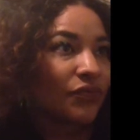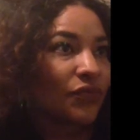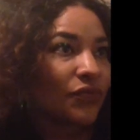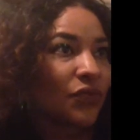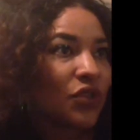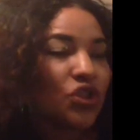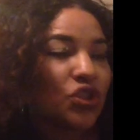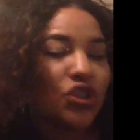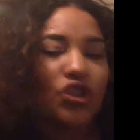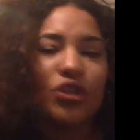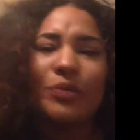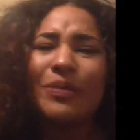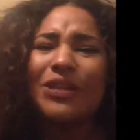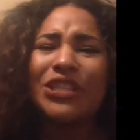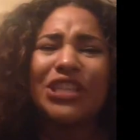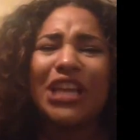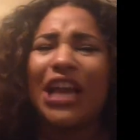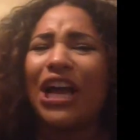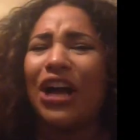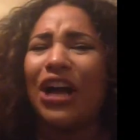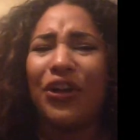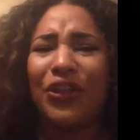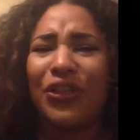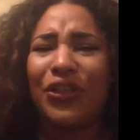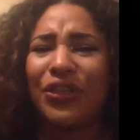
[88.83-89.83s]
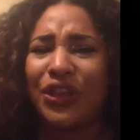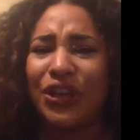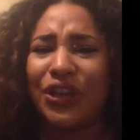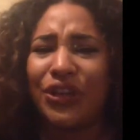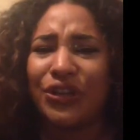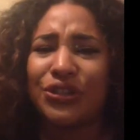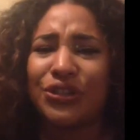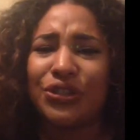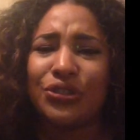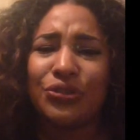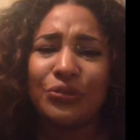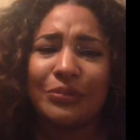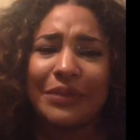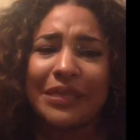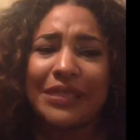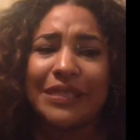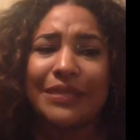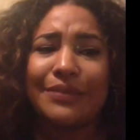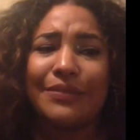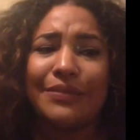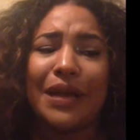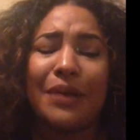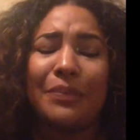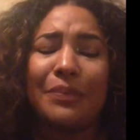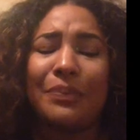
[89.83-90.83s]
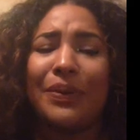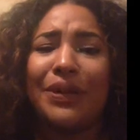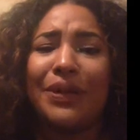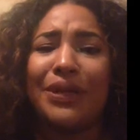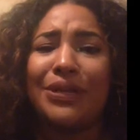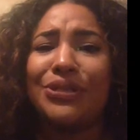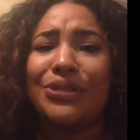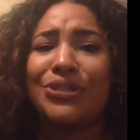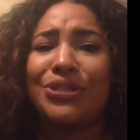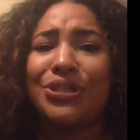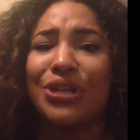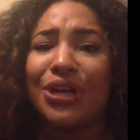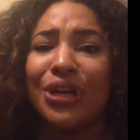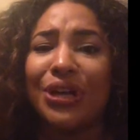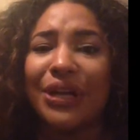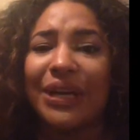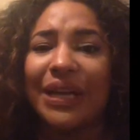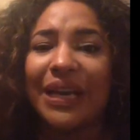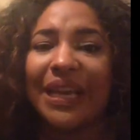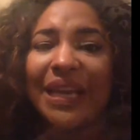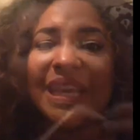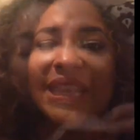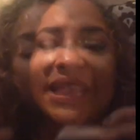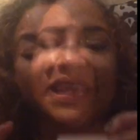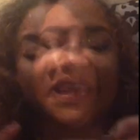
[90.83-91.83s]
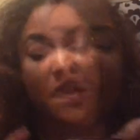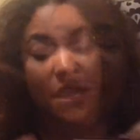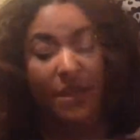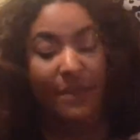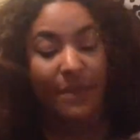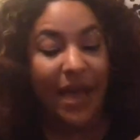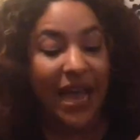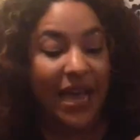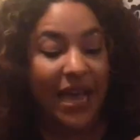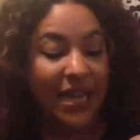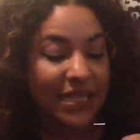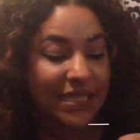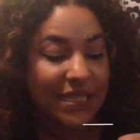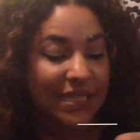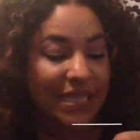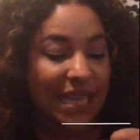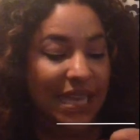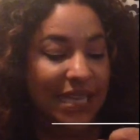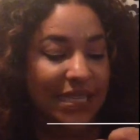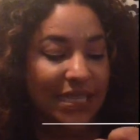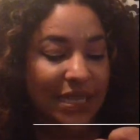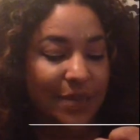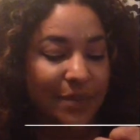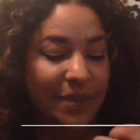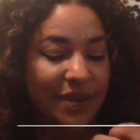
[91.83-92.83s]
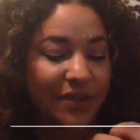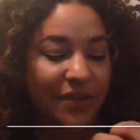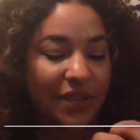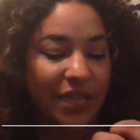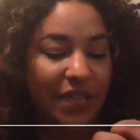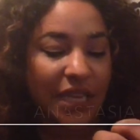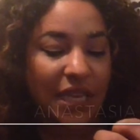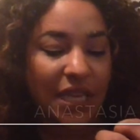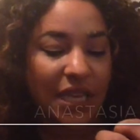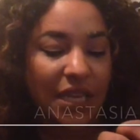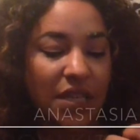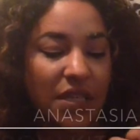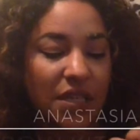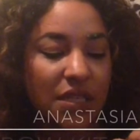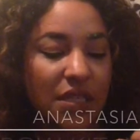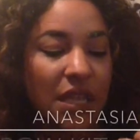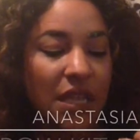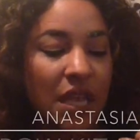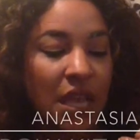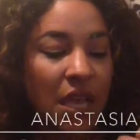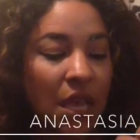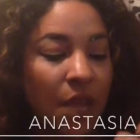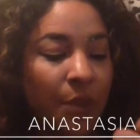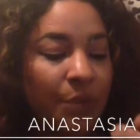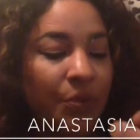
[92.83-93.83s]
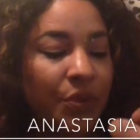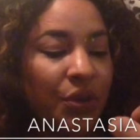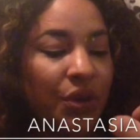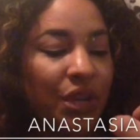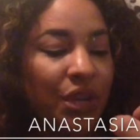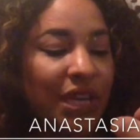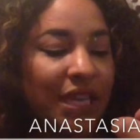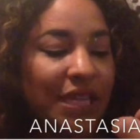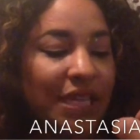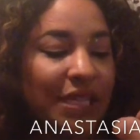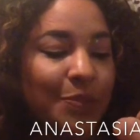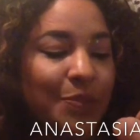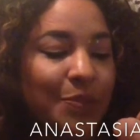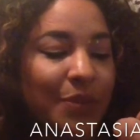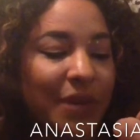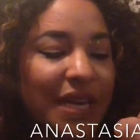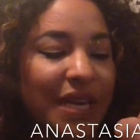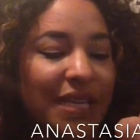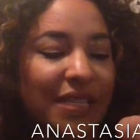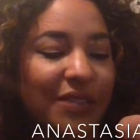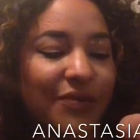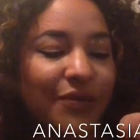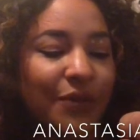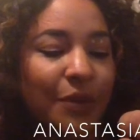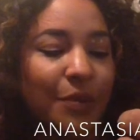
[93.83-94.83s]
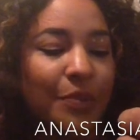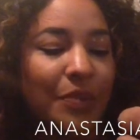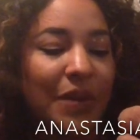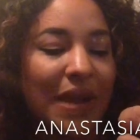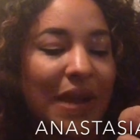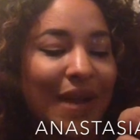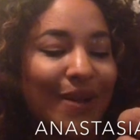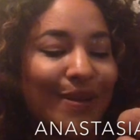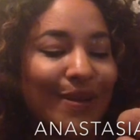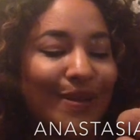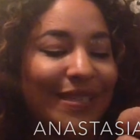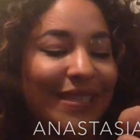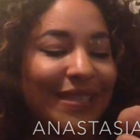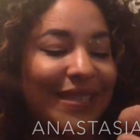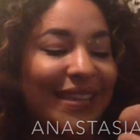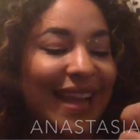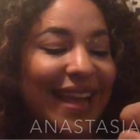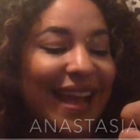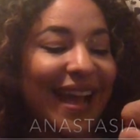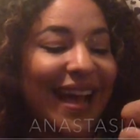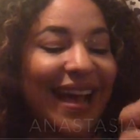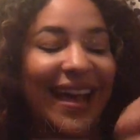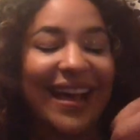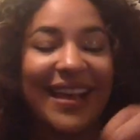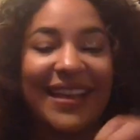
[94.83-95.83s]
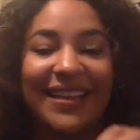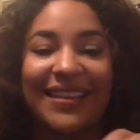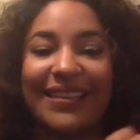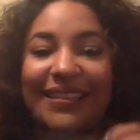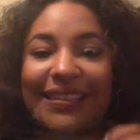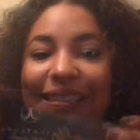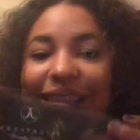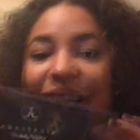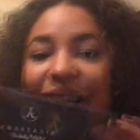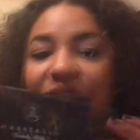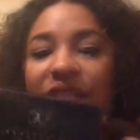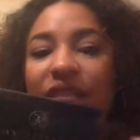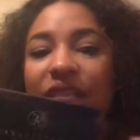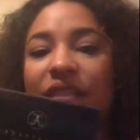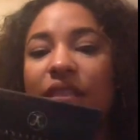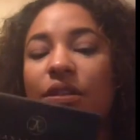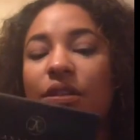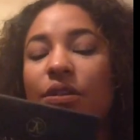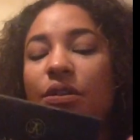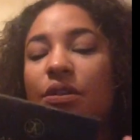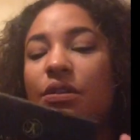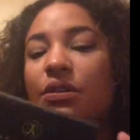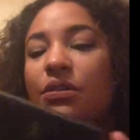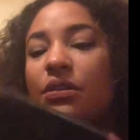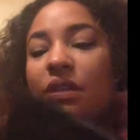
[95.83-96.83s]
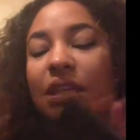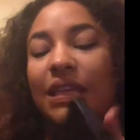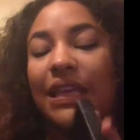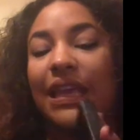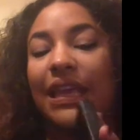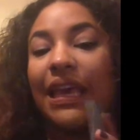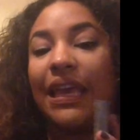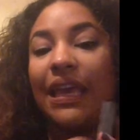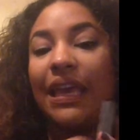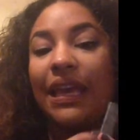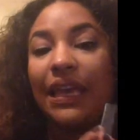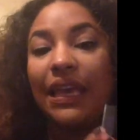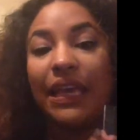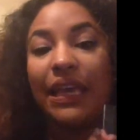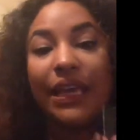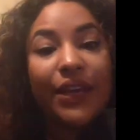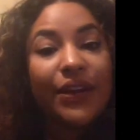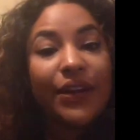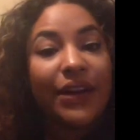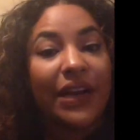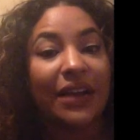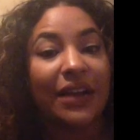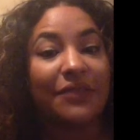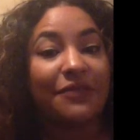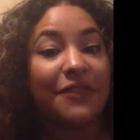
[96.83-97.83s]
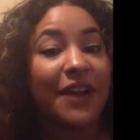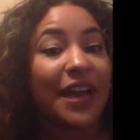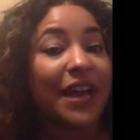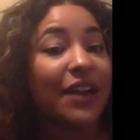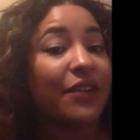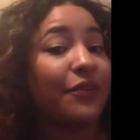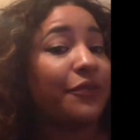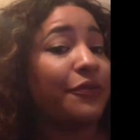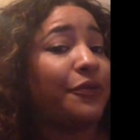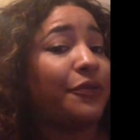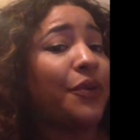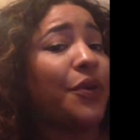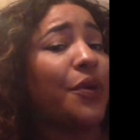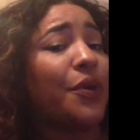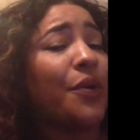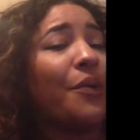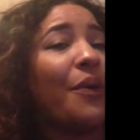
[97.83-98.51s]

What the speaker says: so much healthier too, because I'm not putting junk in there. Anastasia Beverly Hills Beauty Express for brows and eyes. This little kit here, I've had it for a